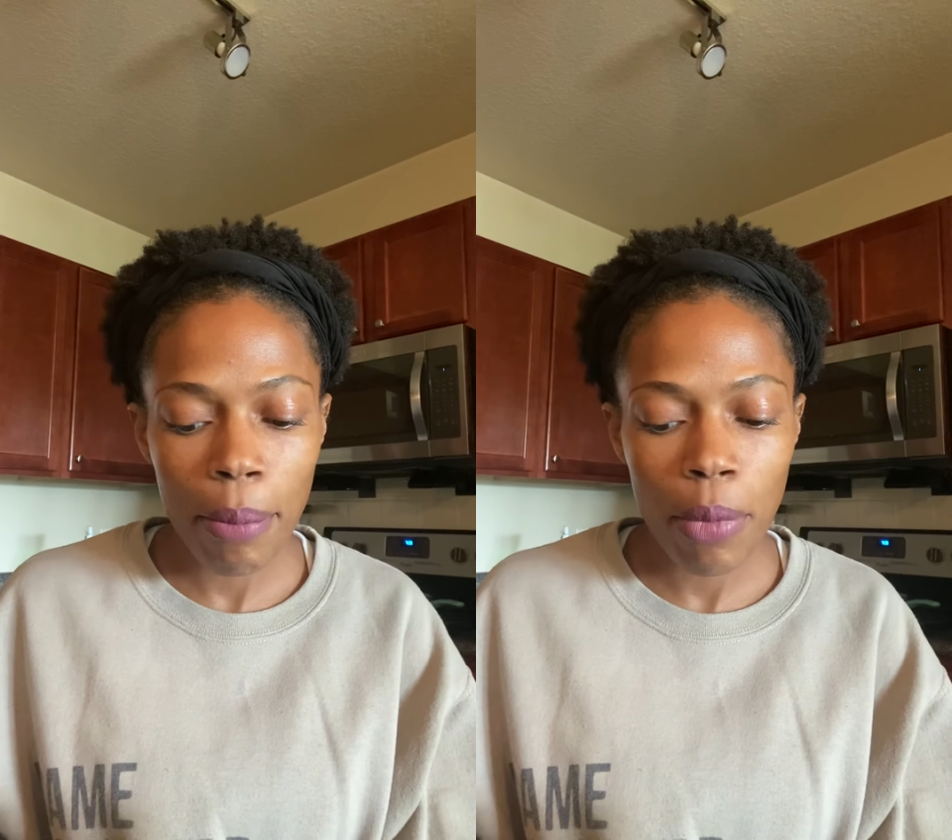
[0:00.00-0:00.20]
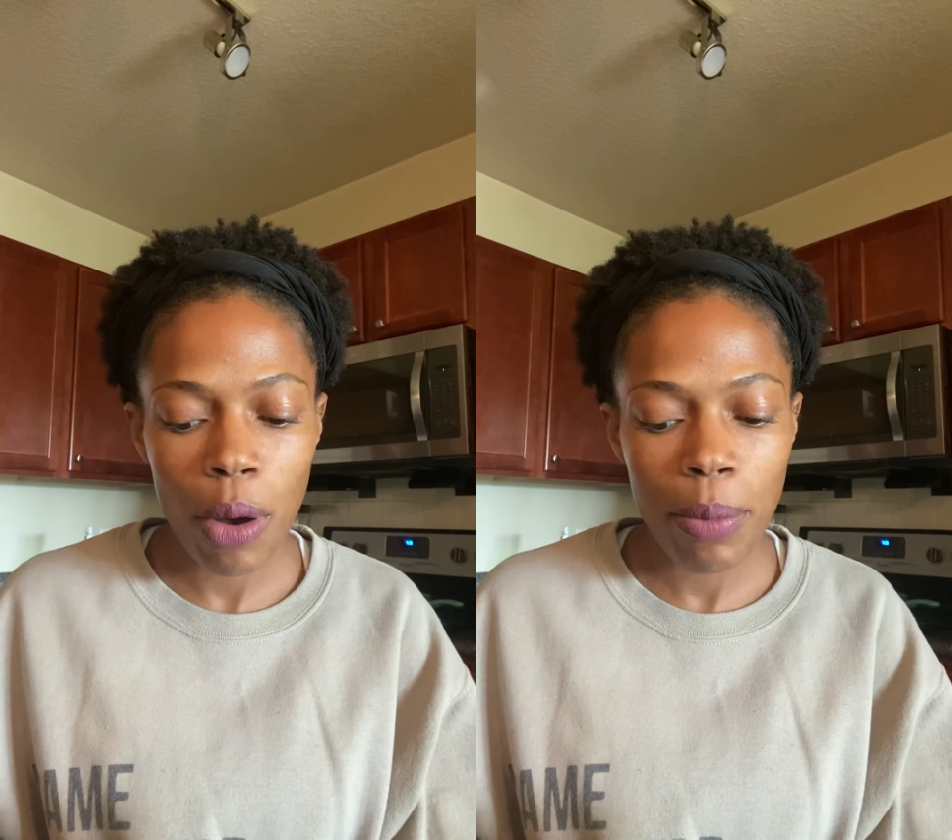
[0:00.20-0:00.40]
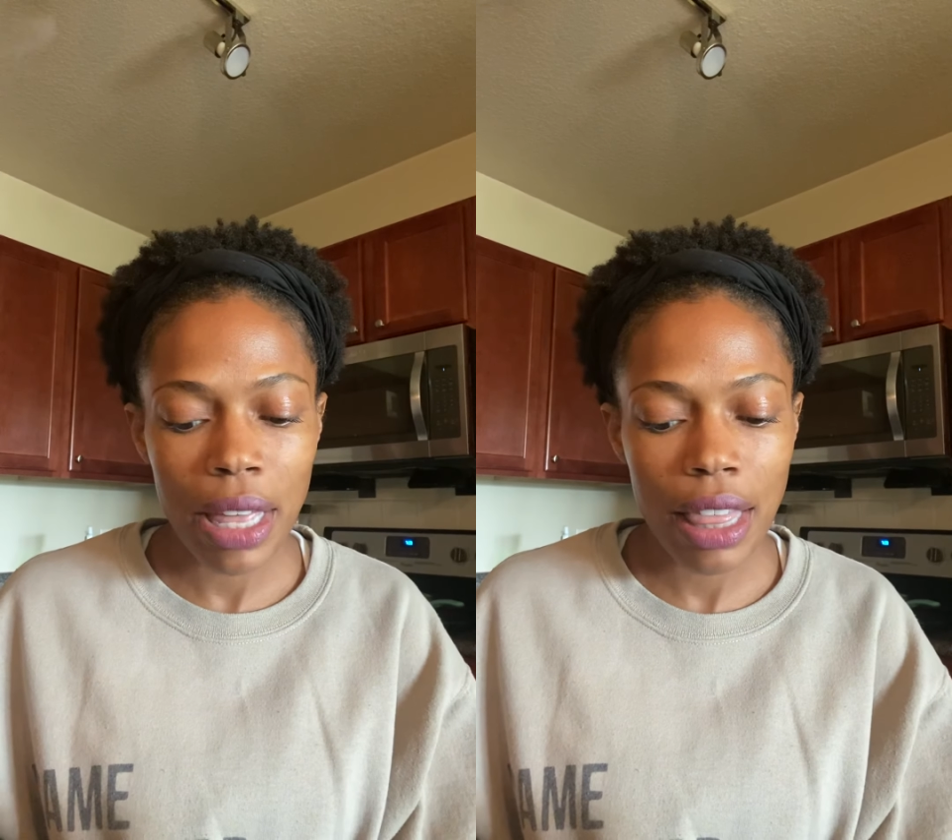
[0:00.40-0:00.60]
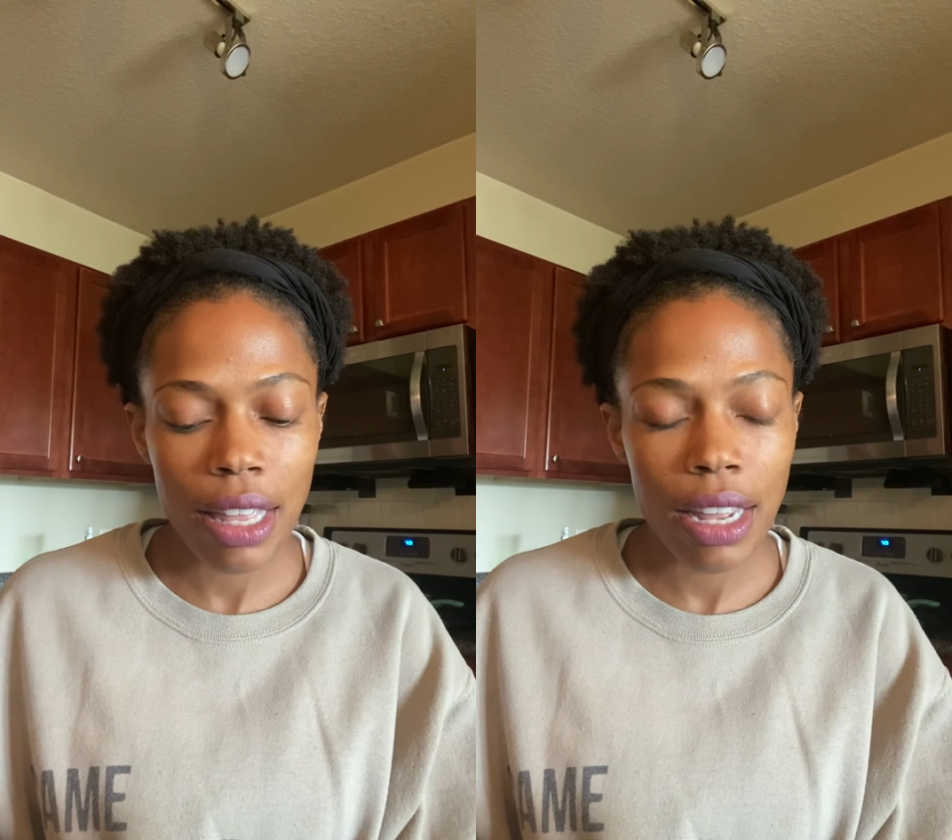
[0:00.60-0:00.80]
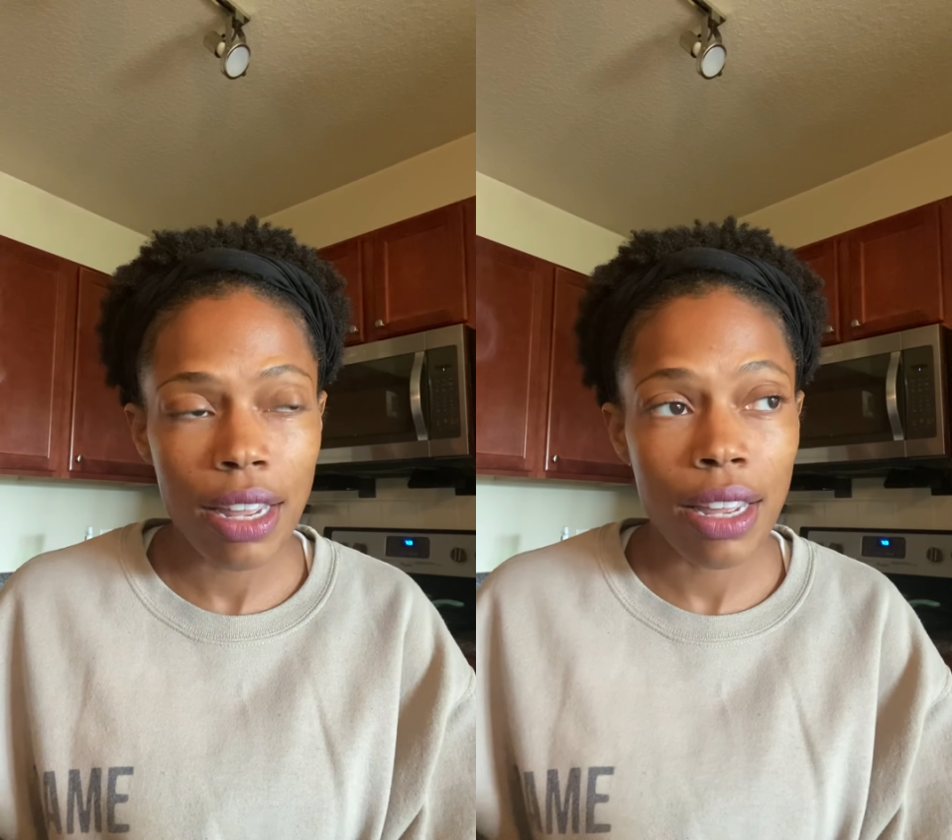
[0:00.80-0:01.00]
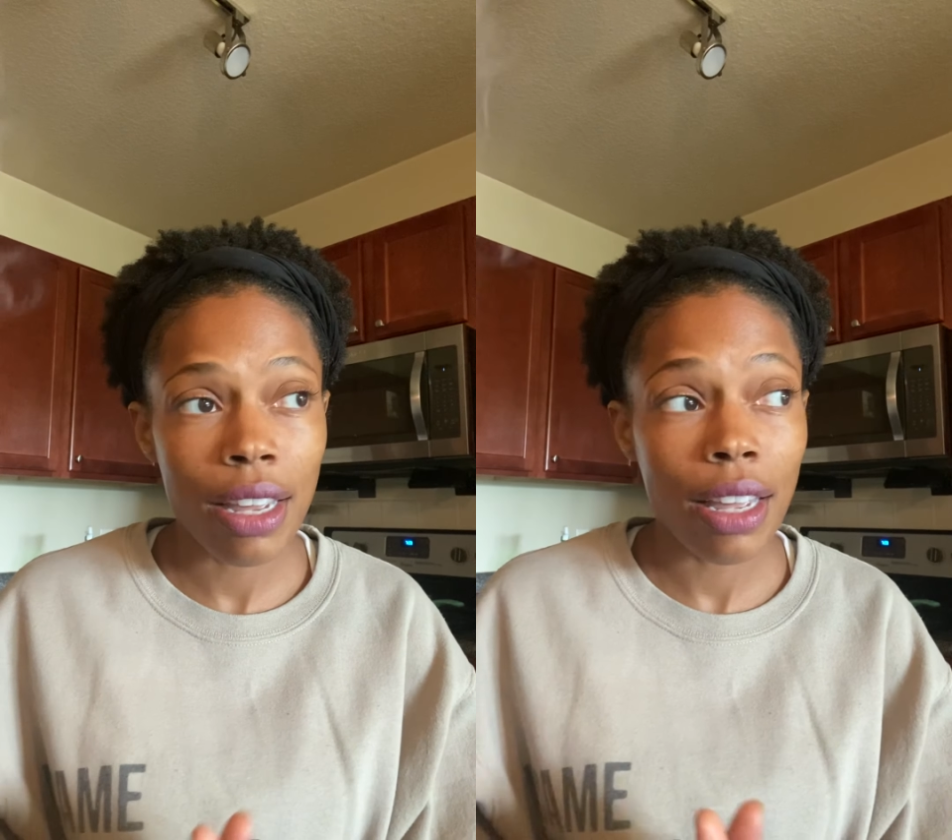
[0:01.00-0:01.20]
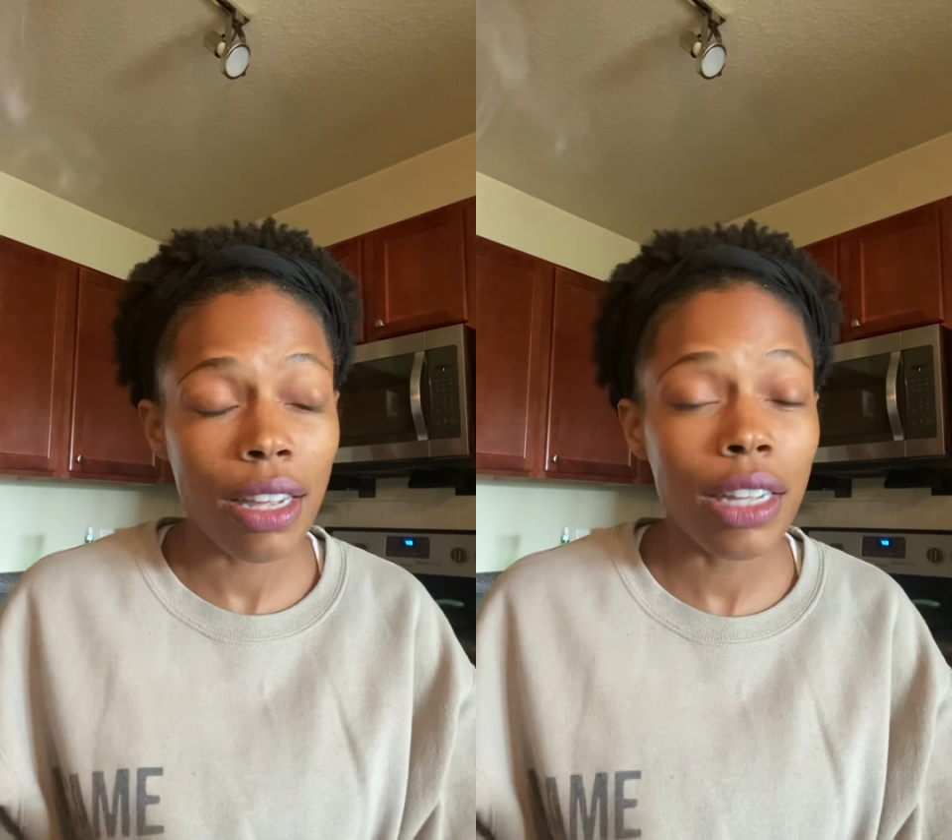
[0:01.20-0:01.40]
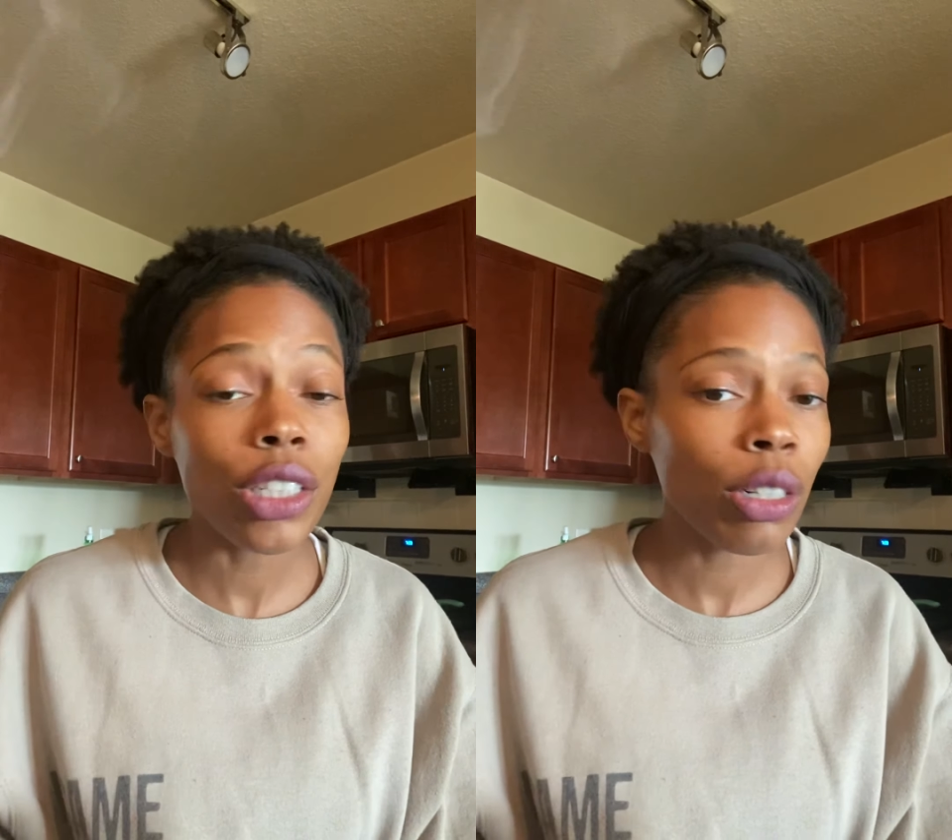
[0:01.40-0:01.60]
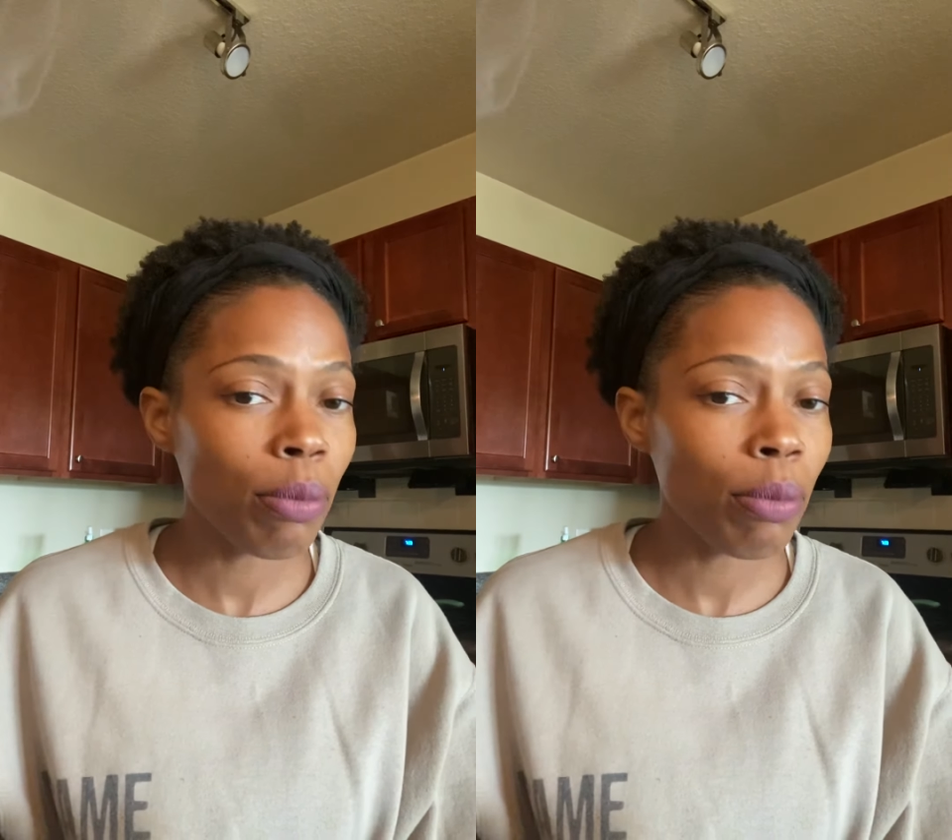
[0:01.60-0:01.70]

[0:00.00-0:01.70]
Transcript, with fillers: moment thing, each